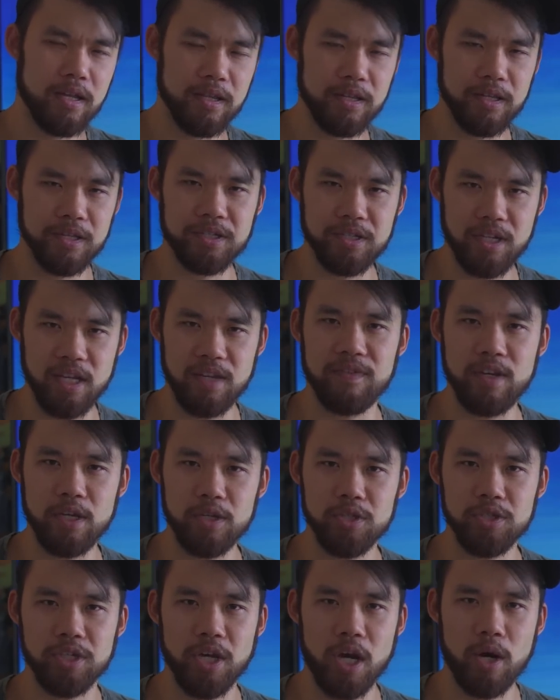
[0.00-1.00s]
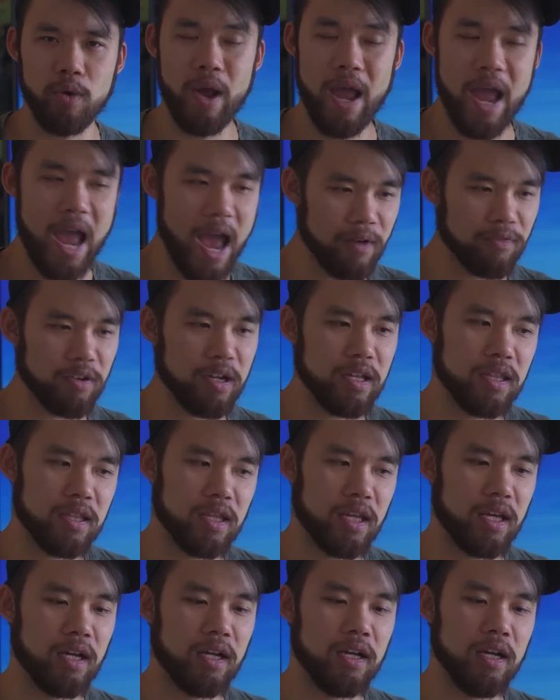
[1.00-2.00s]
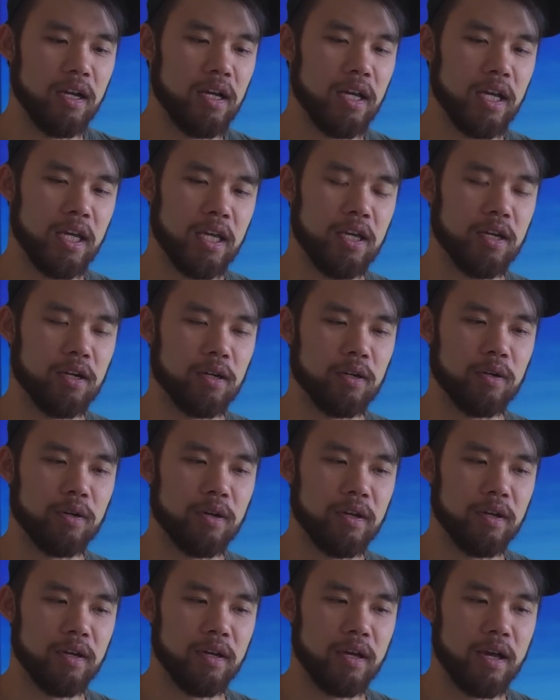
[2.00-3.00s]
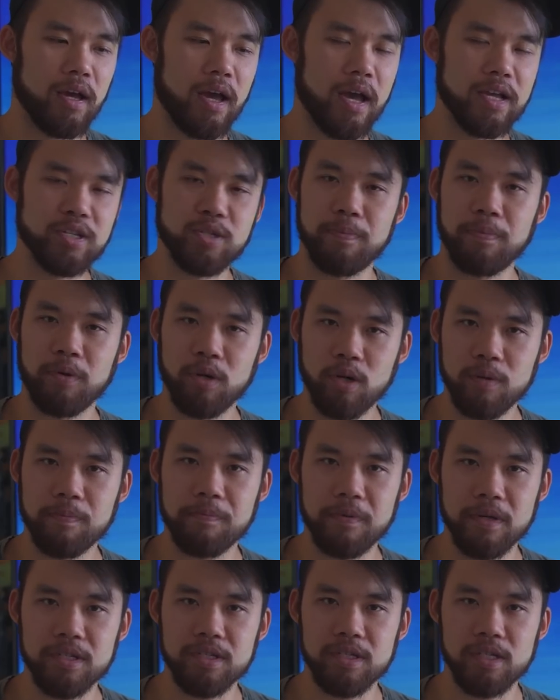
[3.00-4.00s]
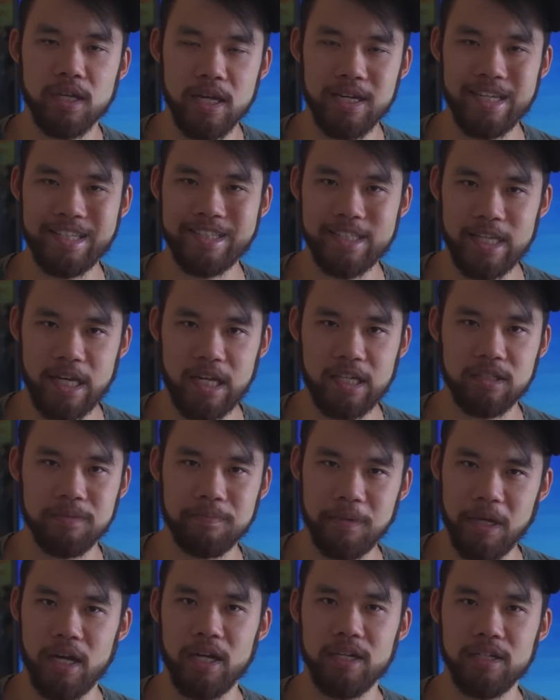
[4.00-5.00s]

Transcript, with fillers: this TV show. Everything here has a purpose and intent behind